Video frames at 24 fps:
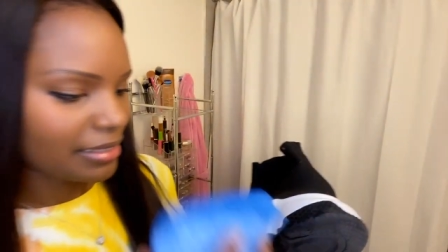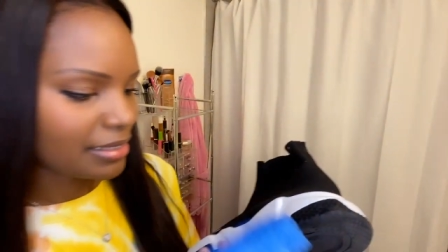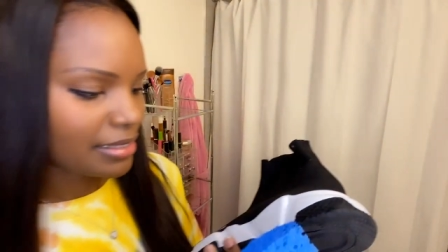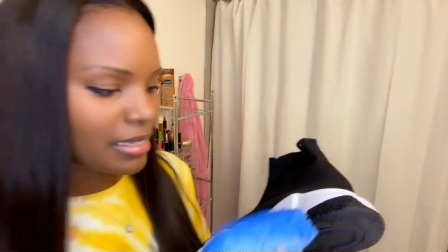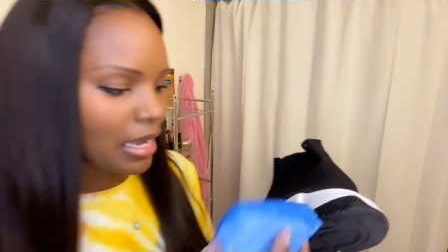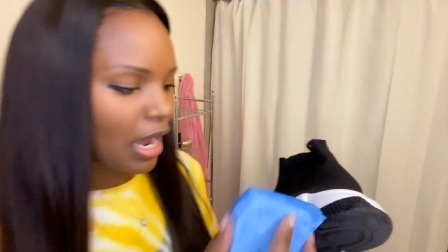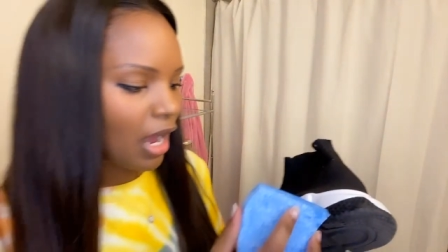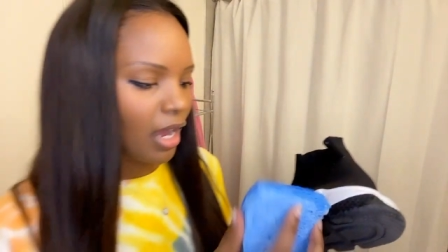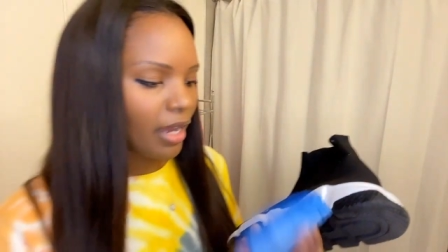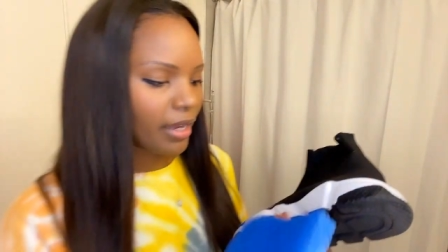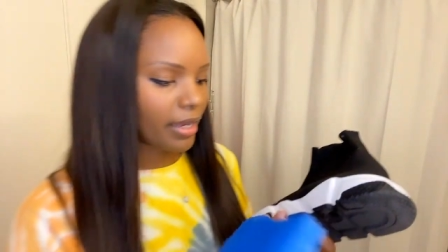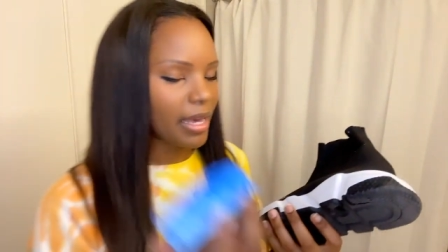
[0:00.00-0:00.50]

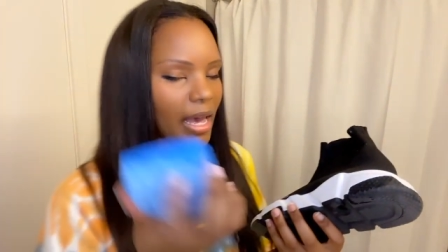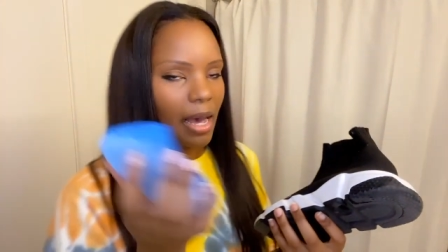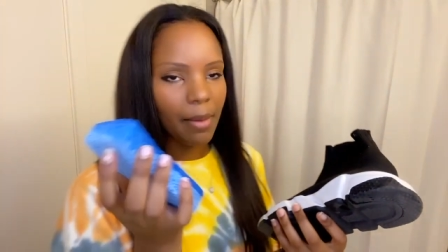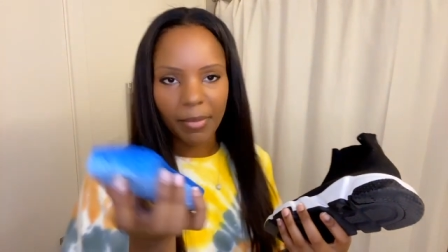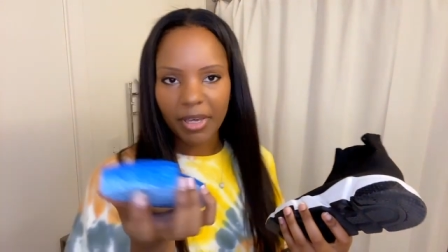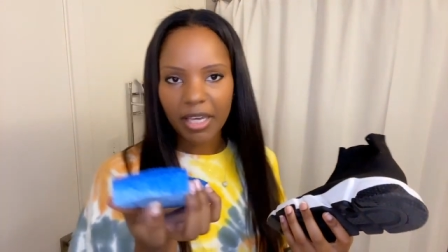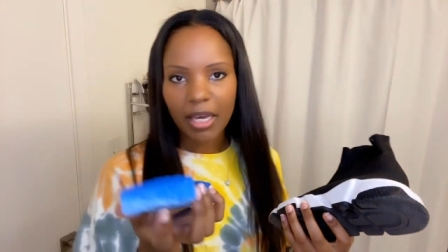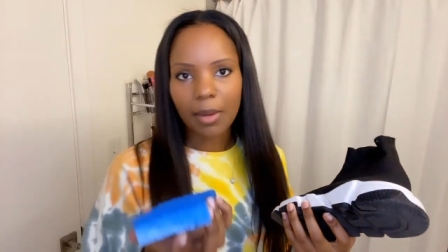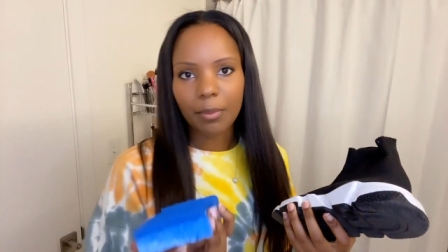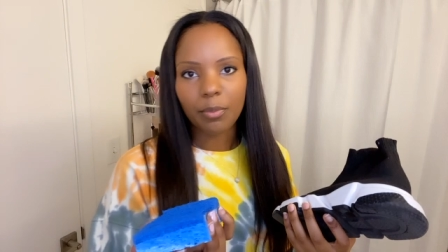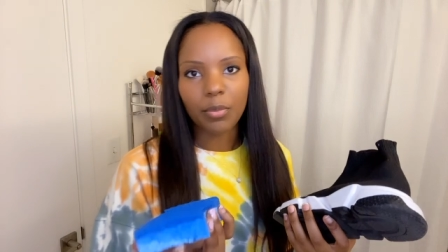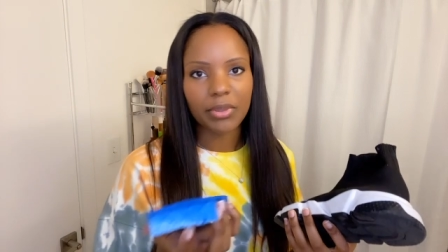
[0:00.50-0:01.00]
not
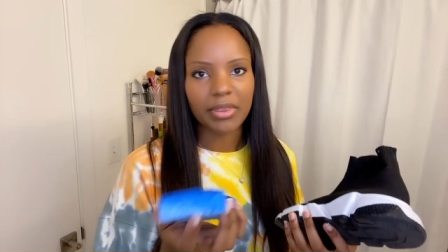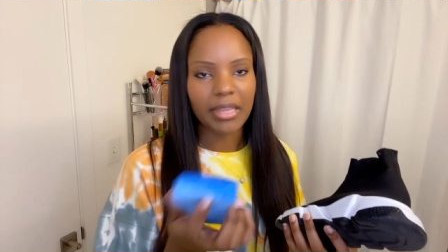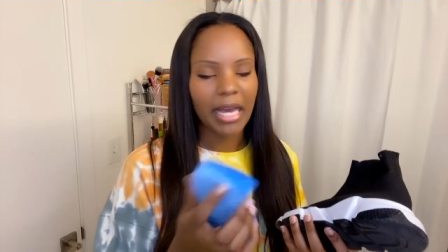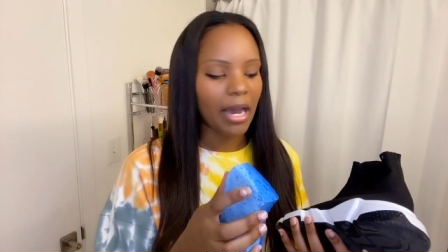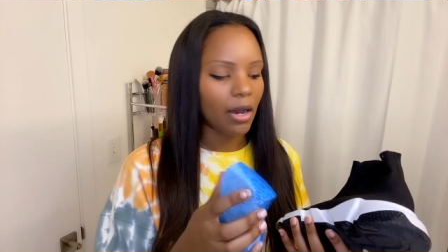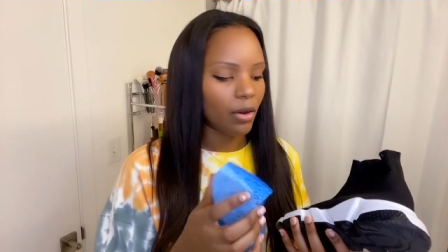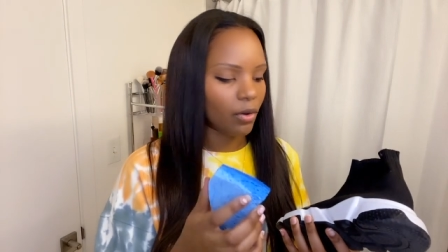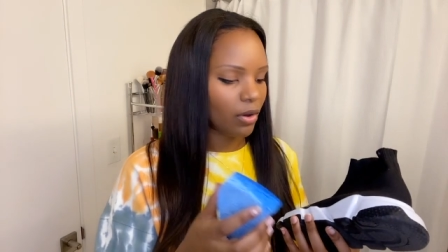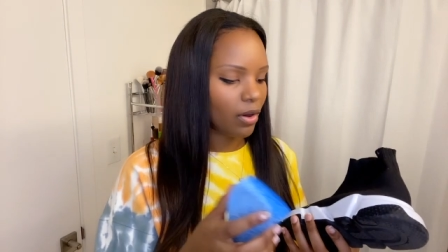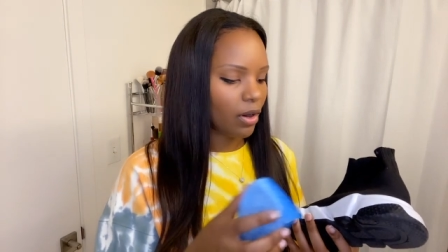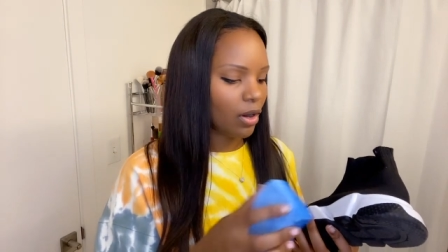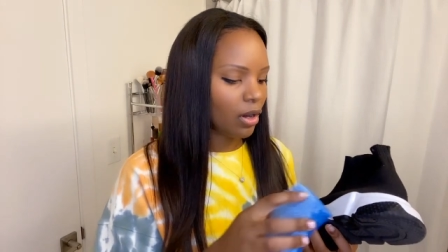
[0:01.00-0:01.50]
coming up with the
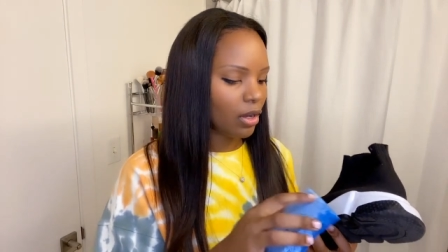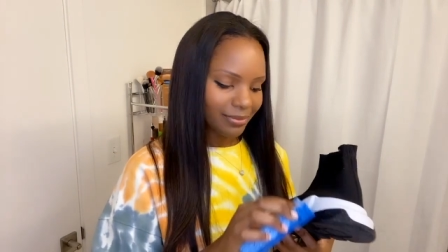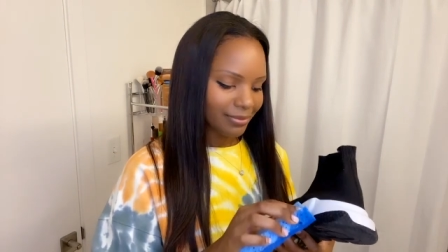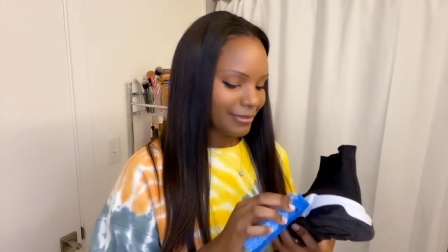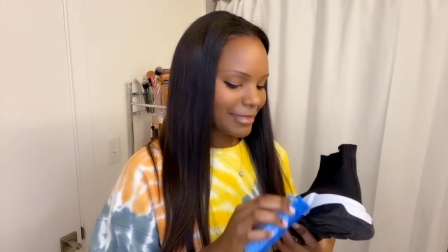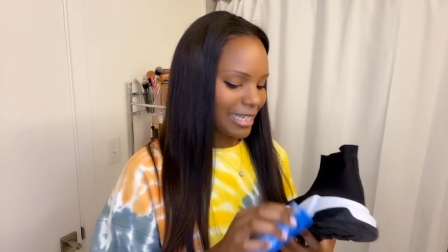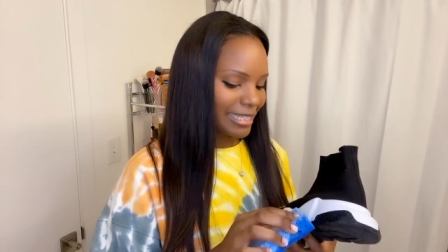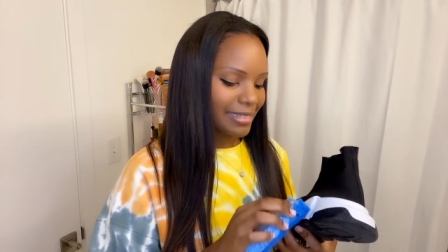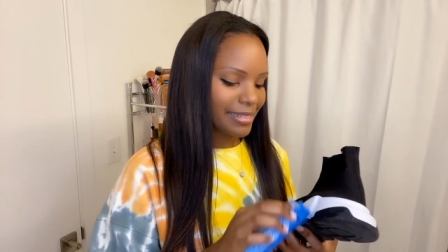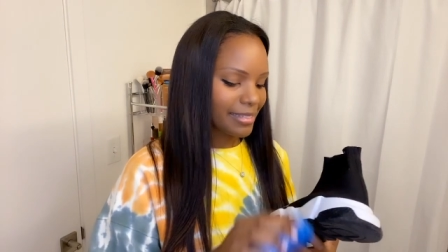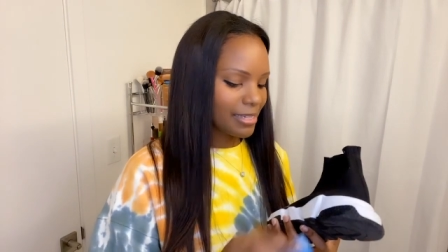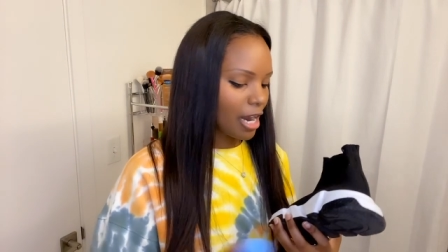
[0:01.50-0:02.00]
alcohol.
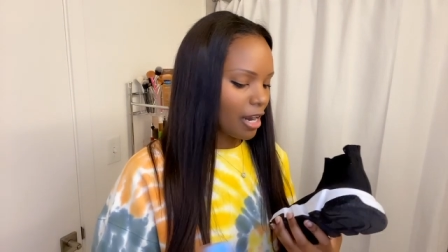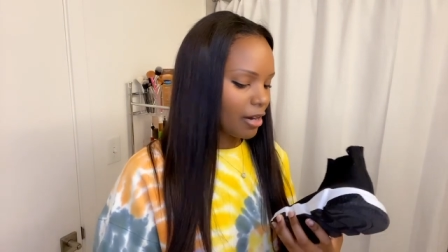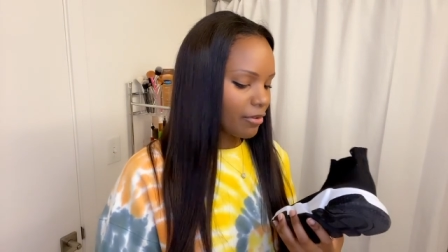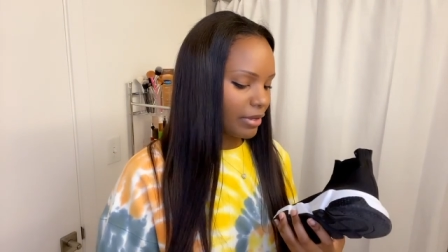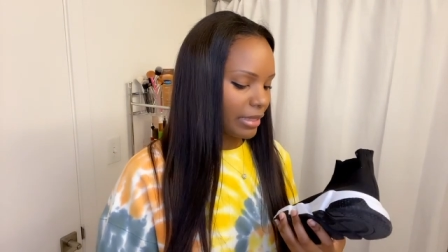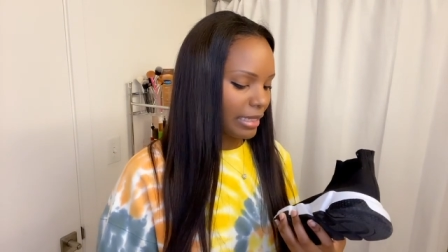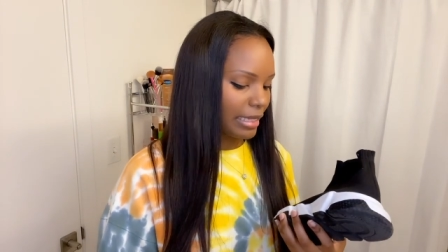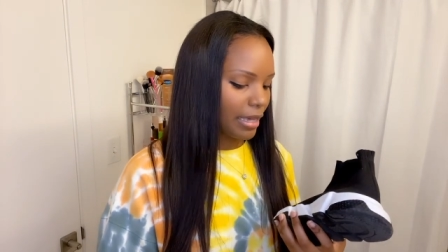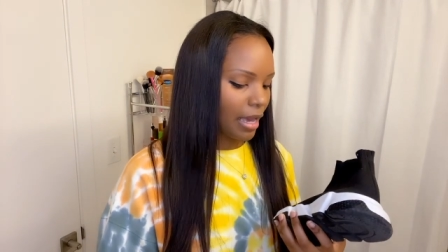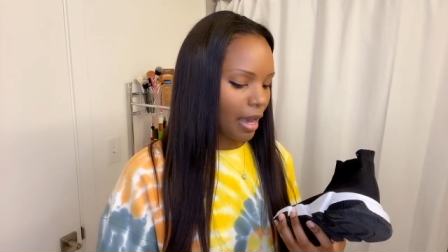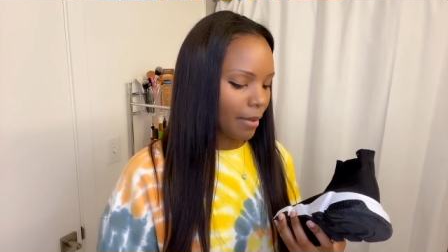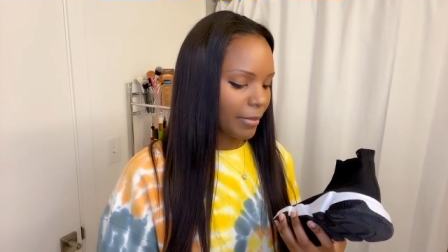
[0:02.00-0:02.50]
It's not
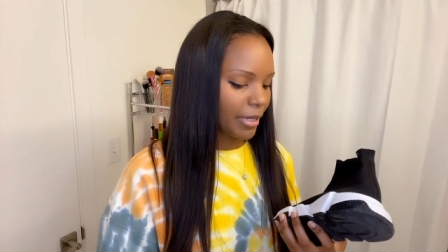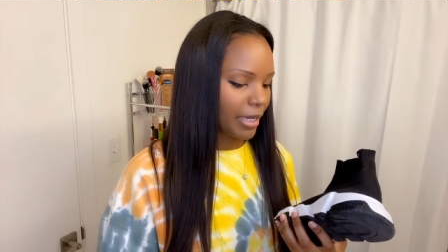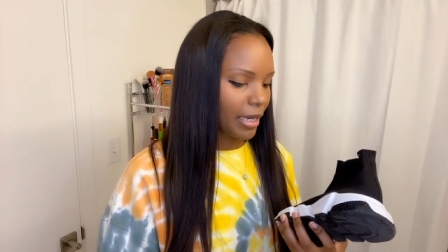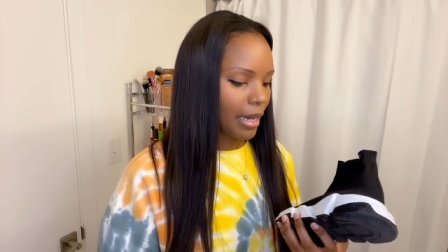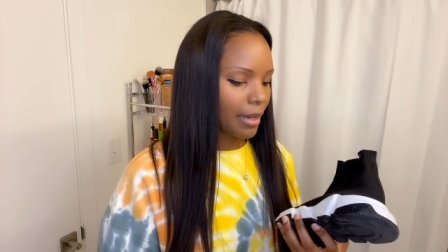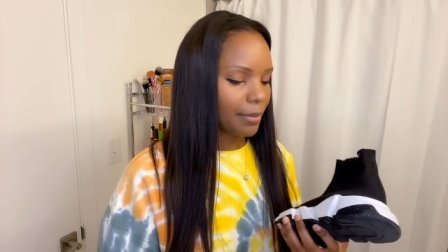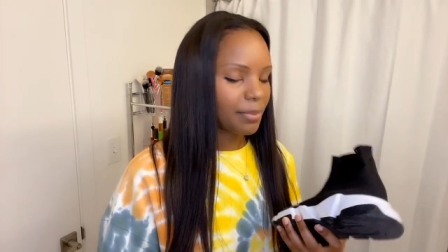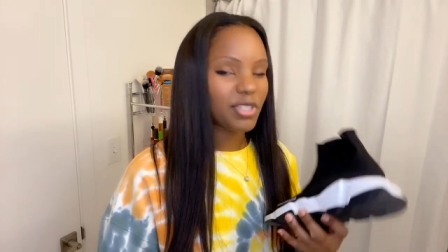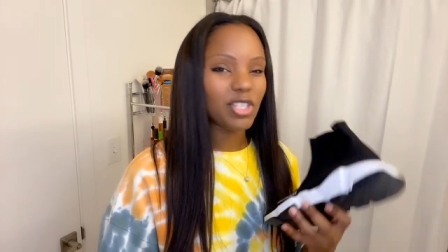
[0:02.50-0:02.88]
really coming up.